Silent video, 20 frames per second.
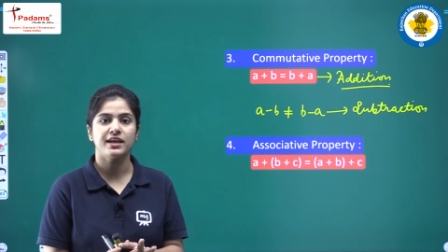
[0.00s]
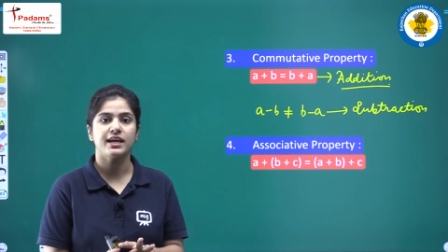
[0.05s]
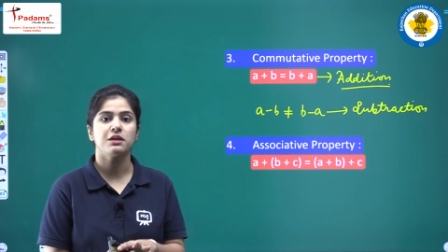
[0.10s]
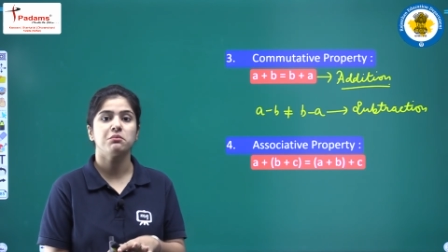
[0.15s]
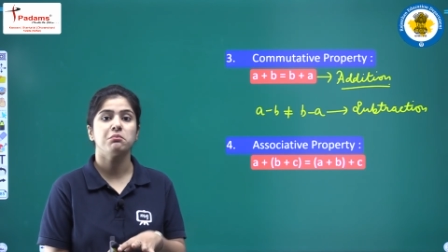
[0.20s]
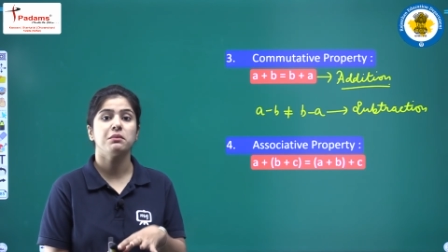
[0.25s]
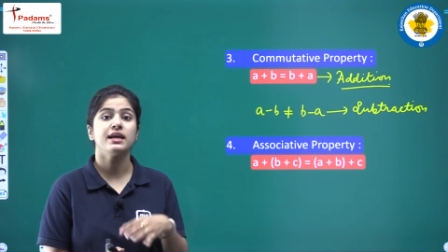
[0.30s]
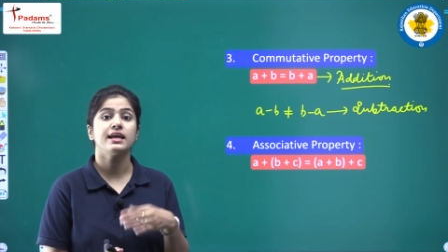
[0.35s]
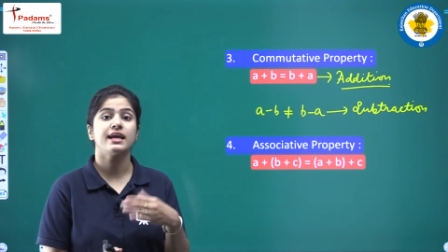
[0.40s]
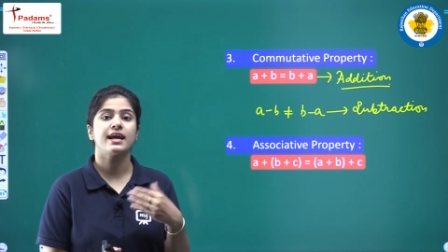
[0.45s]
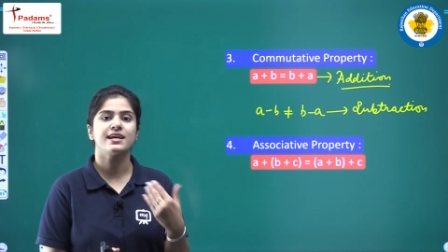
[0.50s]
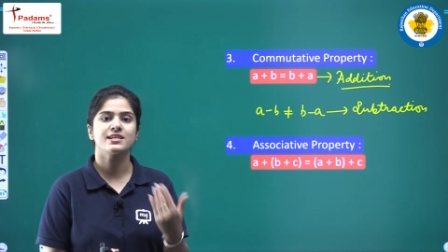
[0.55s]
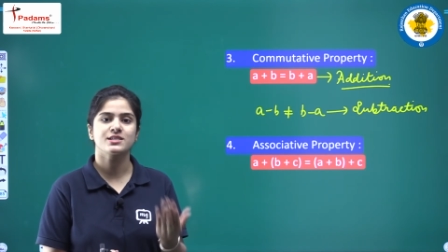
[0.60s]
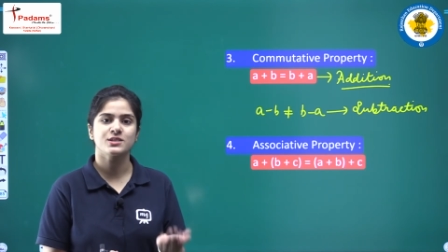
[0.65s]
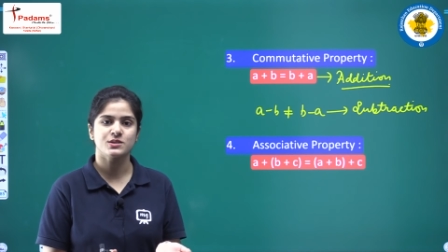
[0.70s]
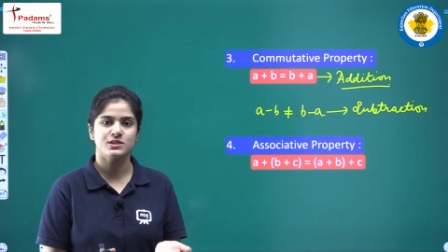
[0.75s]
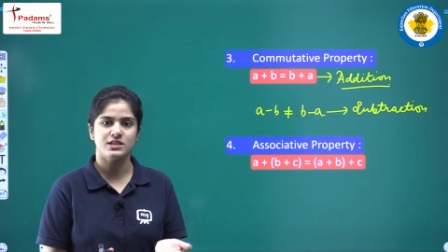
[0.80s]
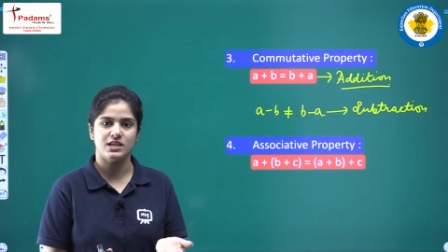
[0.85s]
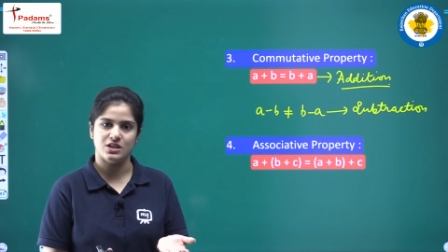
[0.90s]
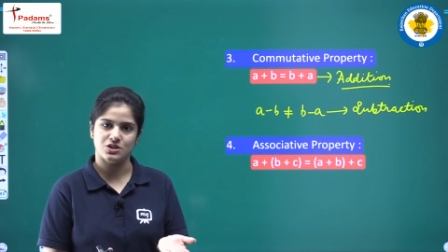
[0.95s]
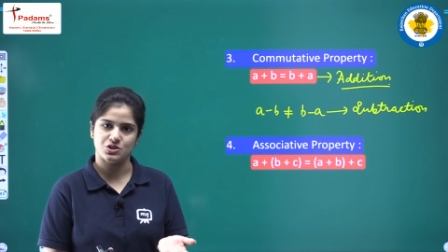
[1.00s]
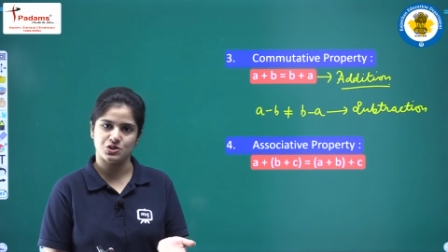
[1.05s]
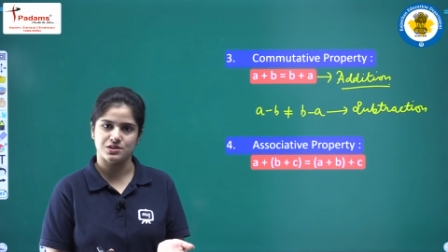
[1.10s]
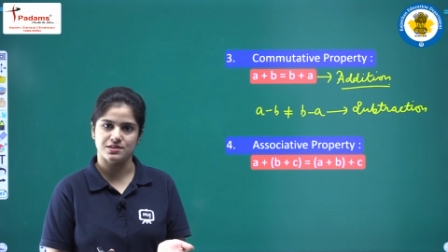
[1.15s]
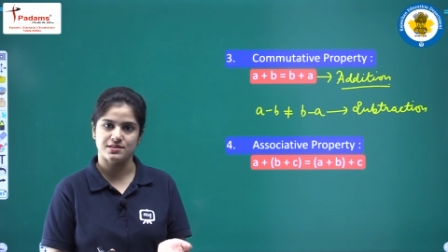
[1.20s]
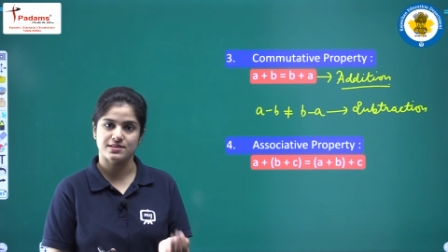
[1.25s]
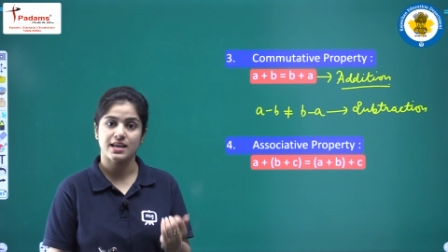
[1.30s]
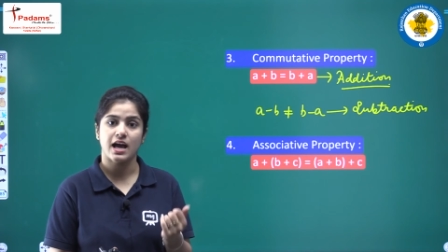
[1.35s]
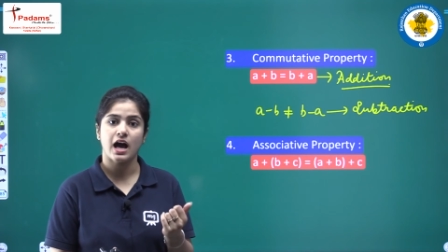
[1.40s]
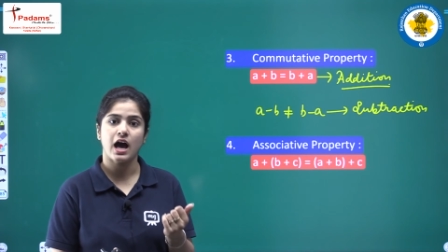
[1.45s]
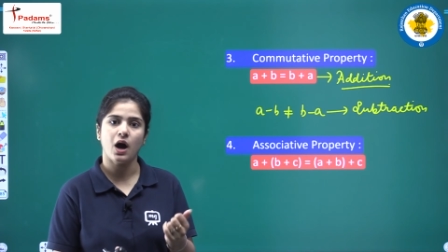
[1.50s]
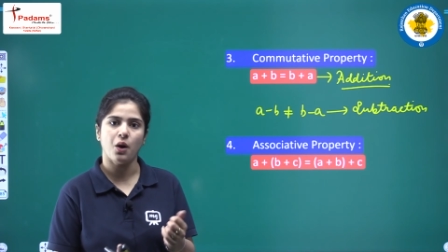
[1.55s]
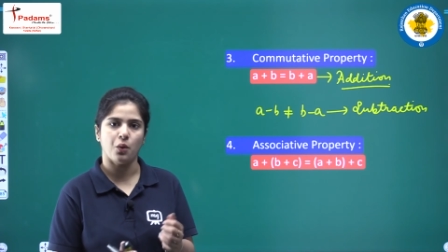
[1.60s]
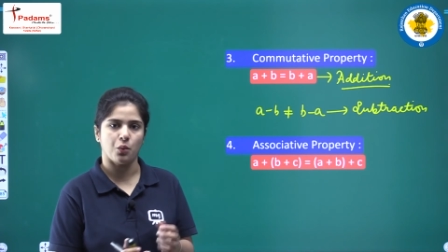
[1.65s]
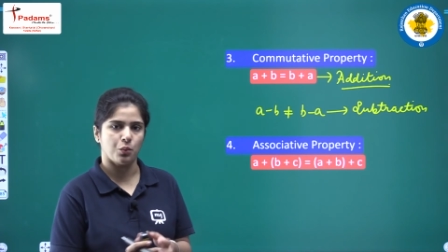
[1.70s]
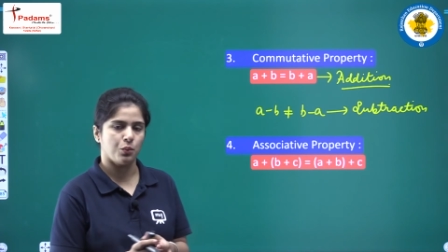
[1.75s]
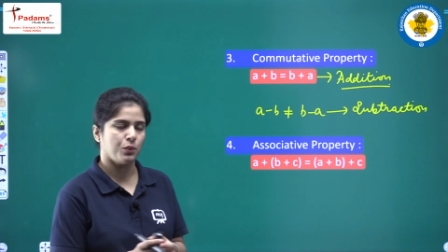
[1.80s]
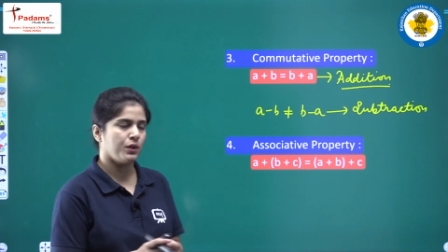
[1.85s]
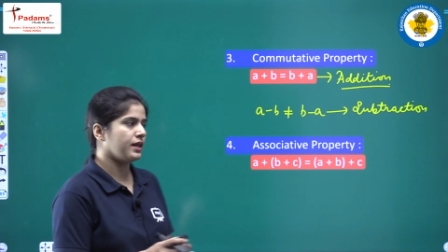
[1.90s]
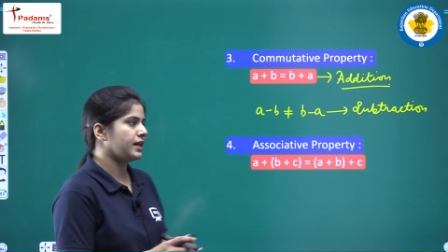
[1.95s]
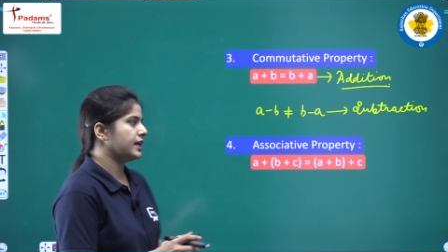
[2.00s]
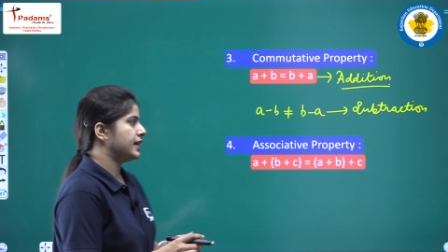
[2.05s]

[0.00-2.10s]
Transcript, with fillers: We can make associations. How?